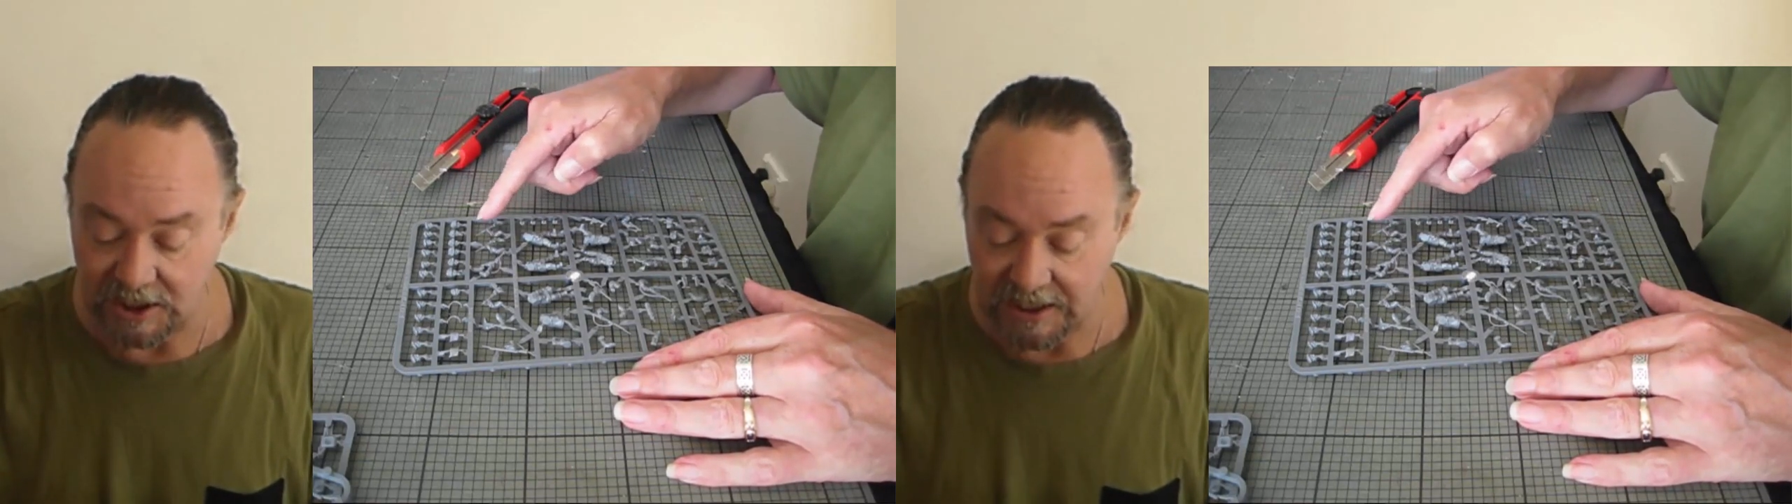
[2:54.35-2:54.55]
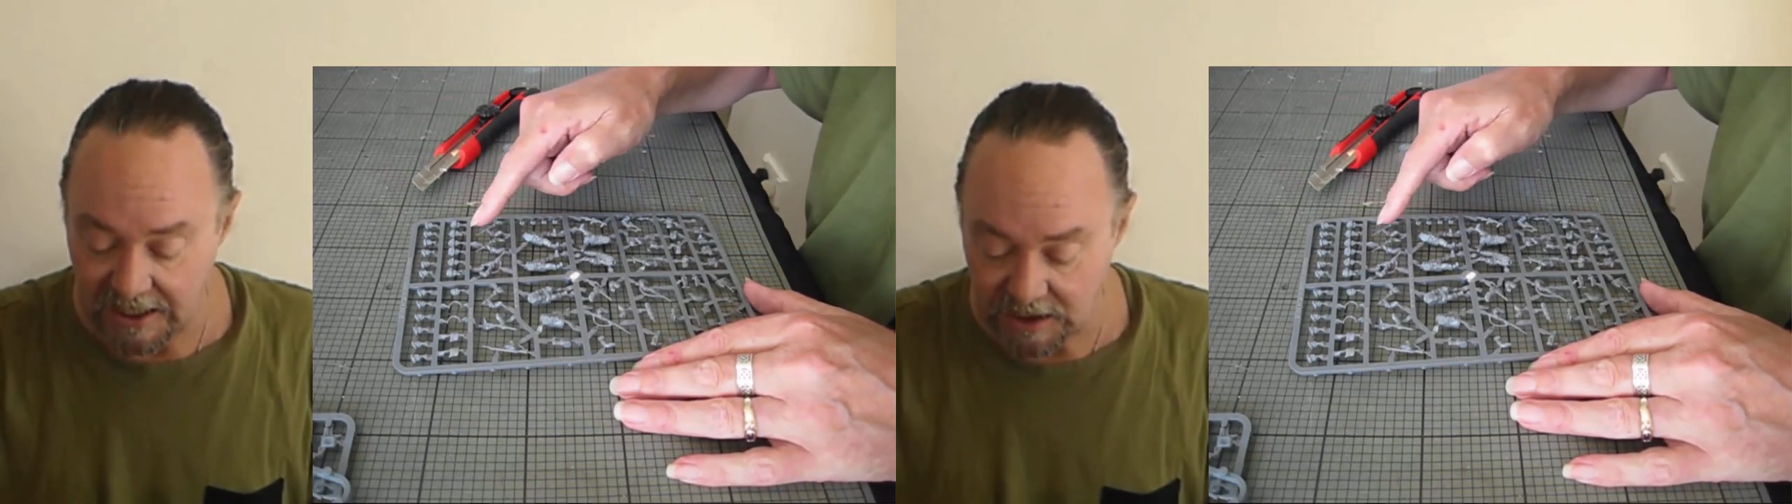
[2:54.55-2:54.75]

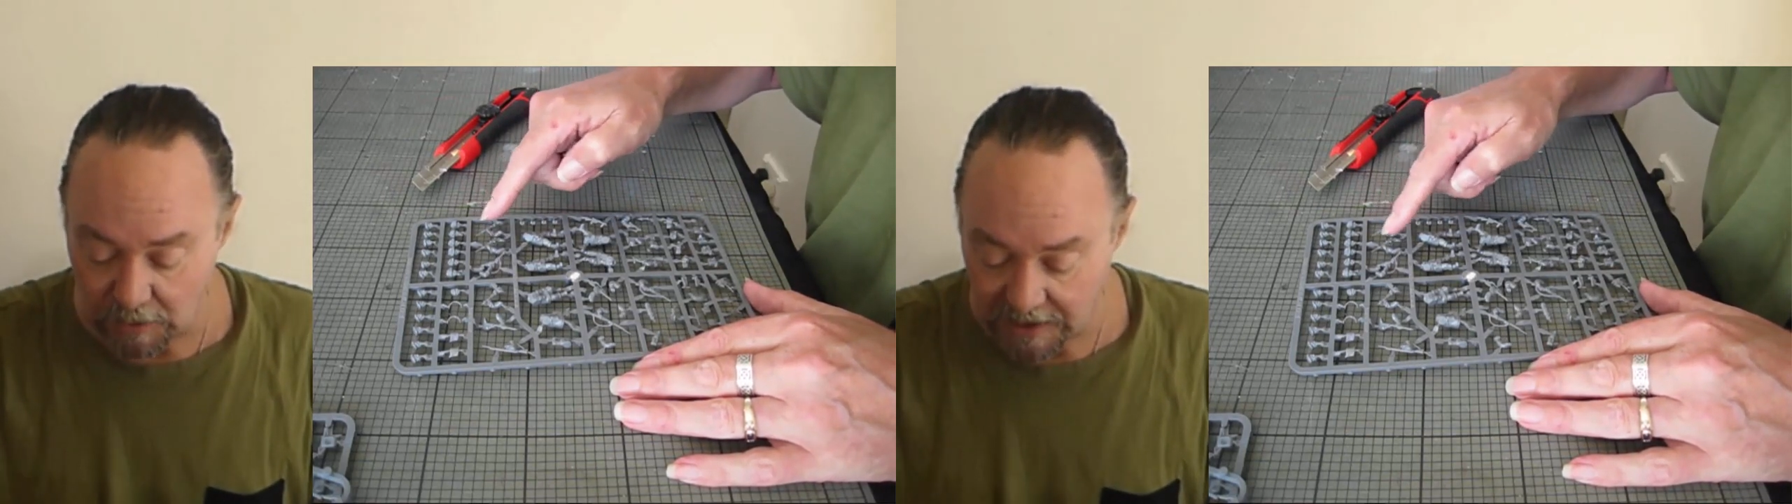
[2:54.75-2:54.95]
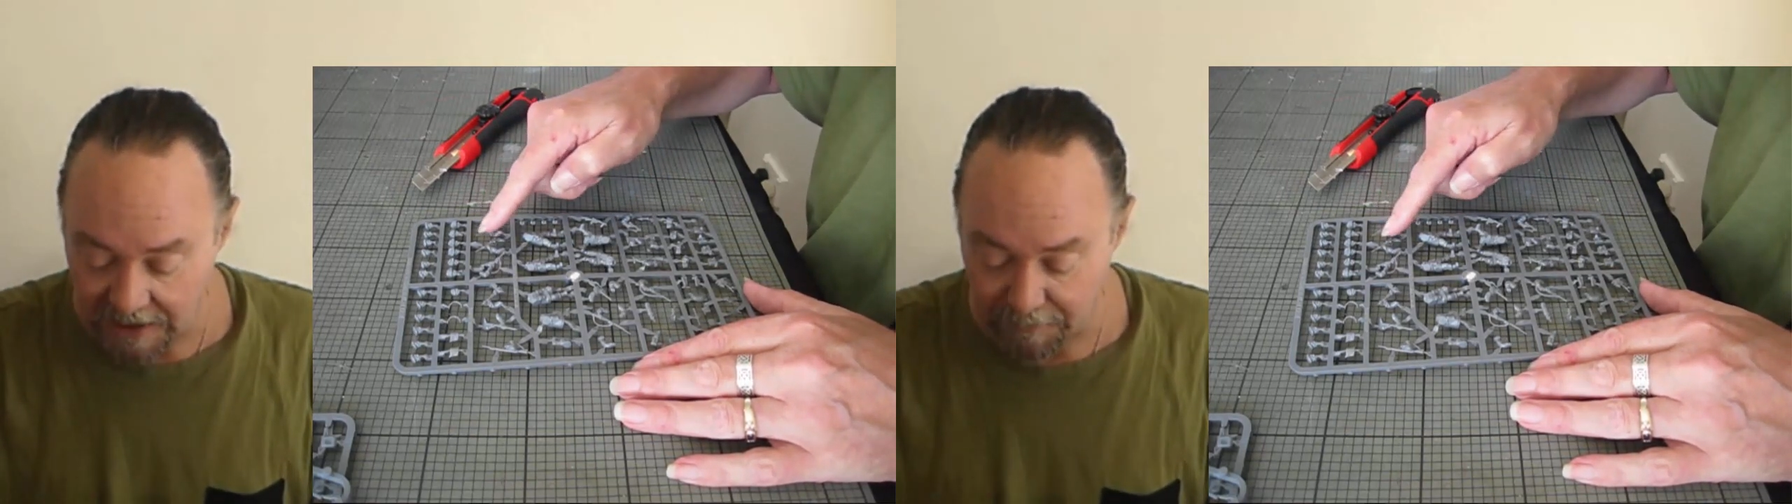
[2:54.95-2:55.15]
to the end
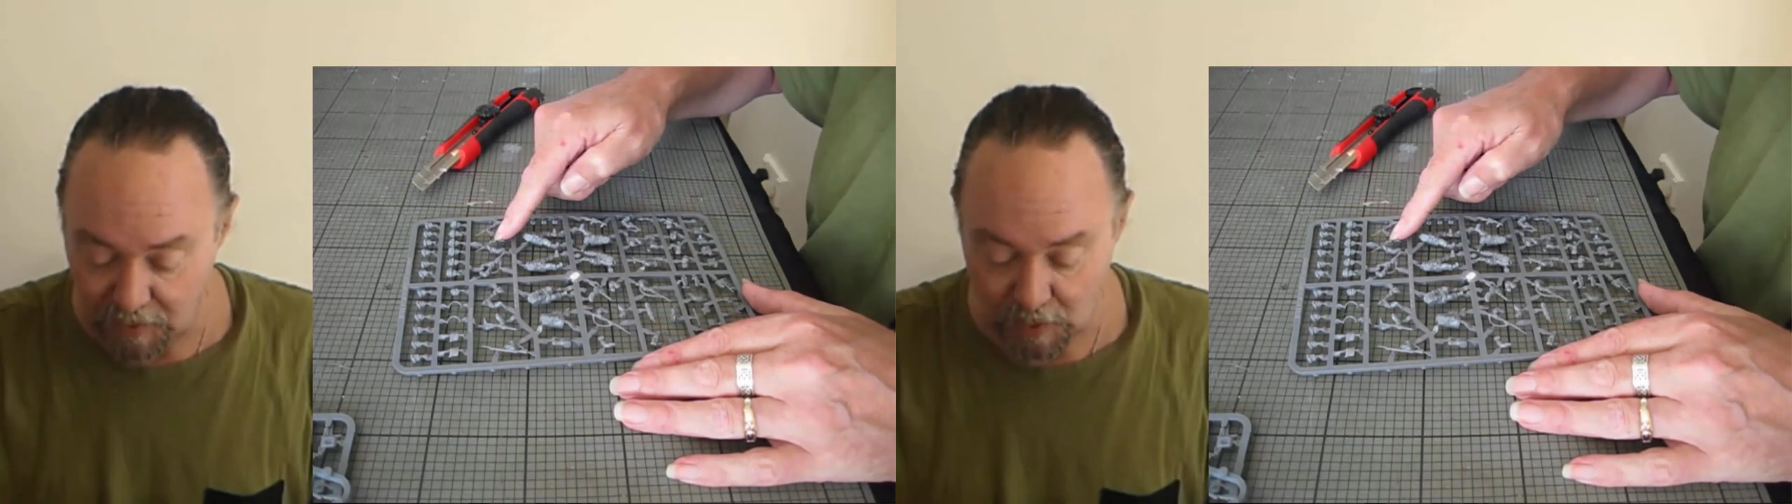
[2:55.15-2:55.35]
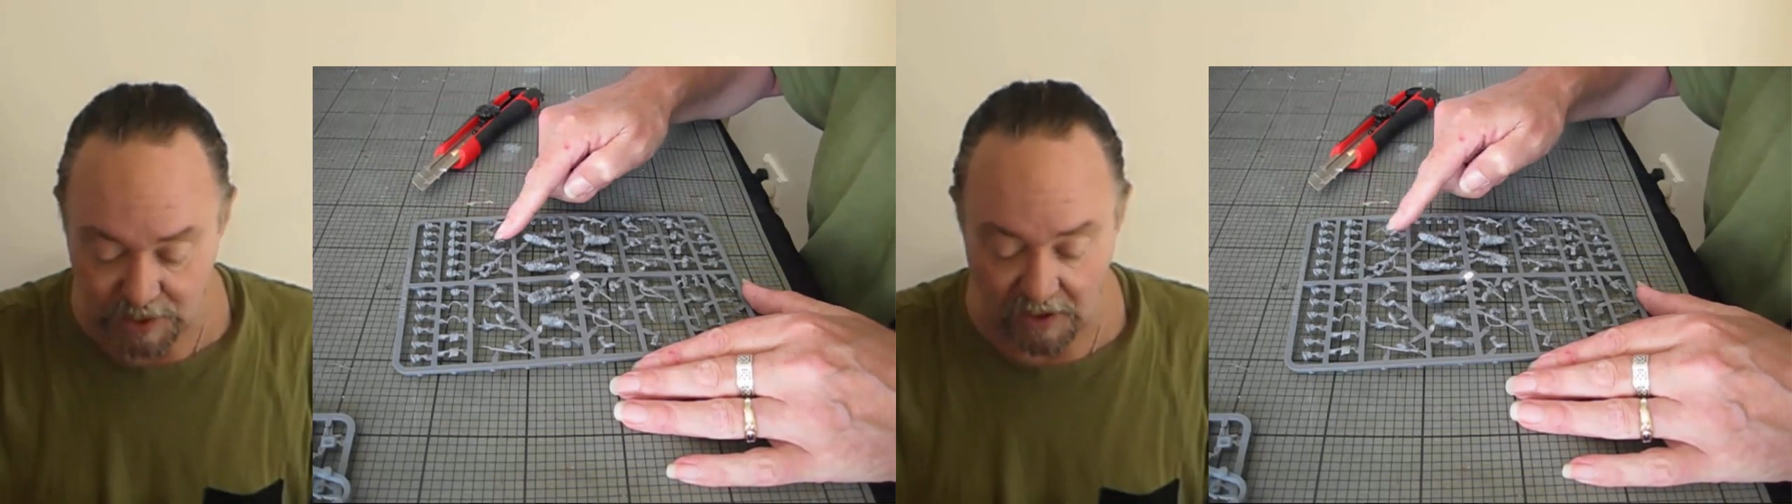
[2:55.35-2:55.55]
so I'll clip
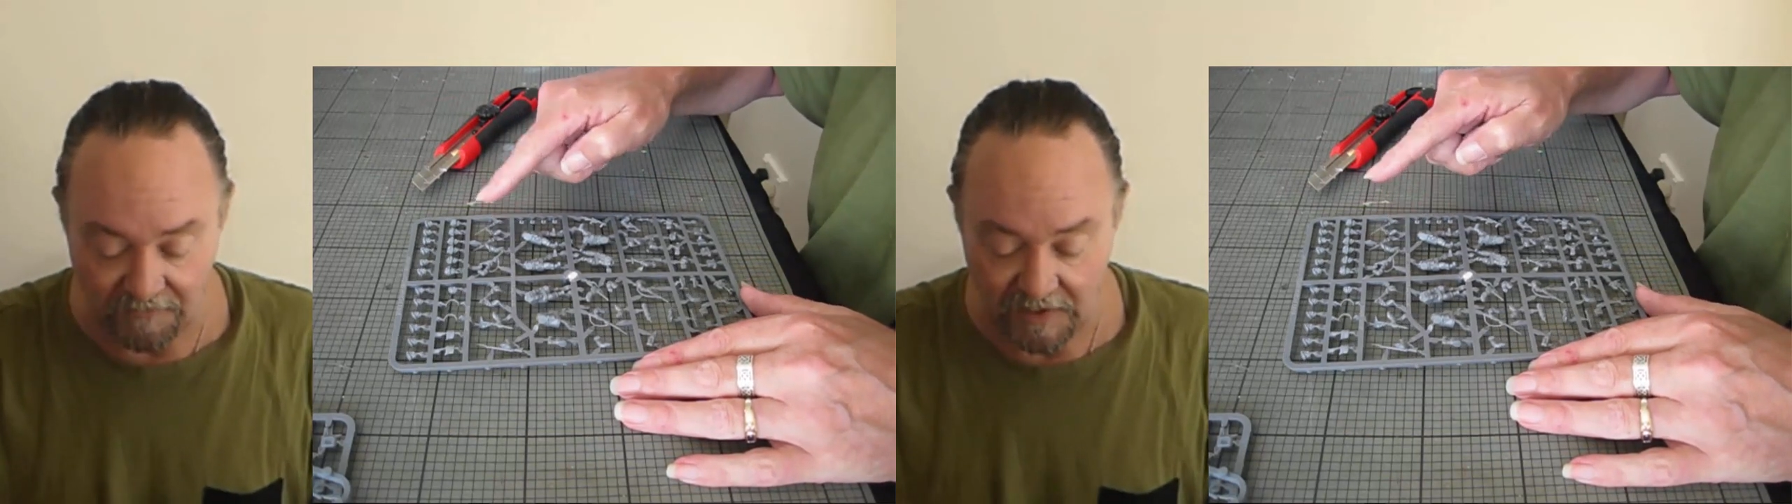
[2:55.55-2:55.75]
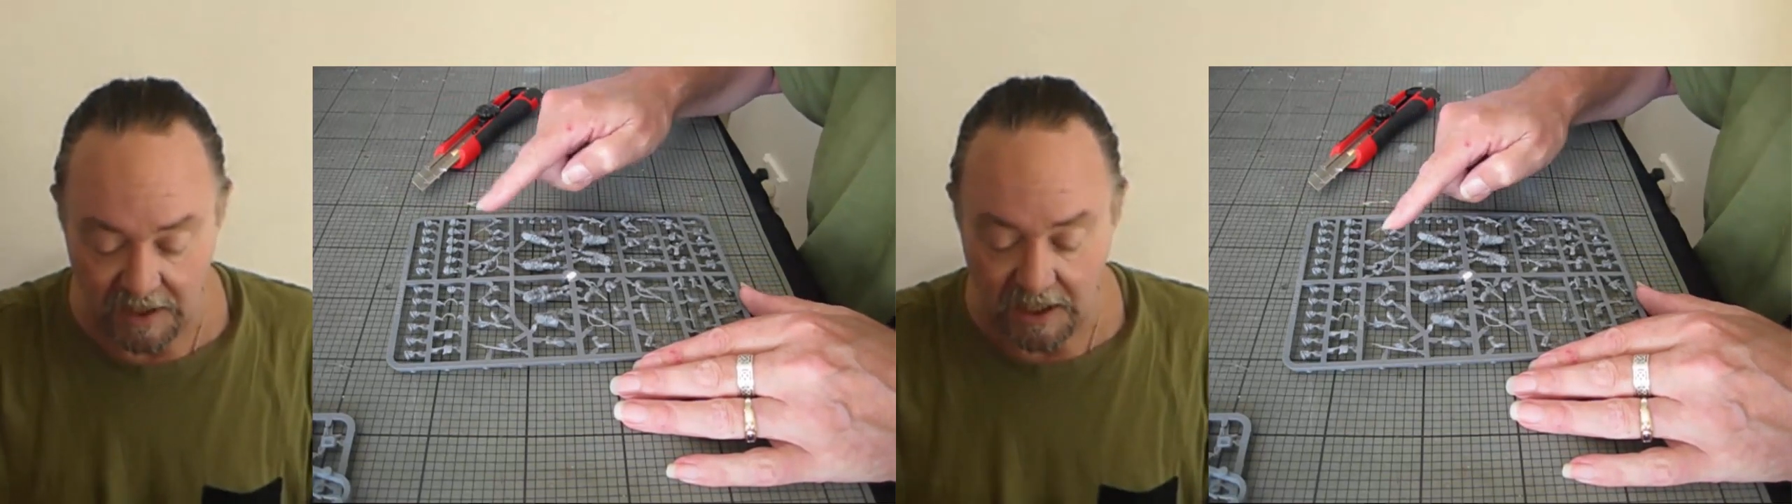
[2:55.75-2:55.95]
those off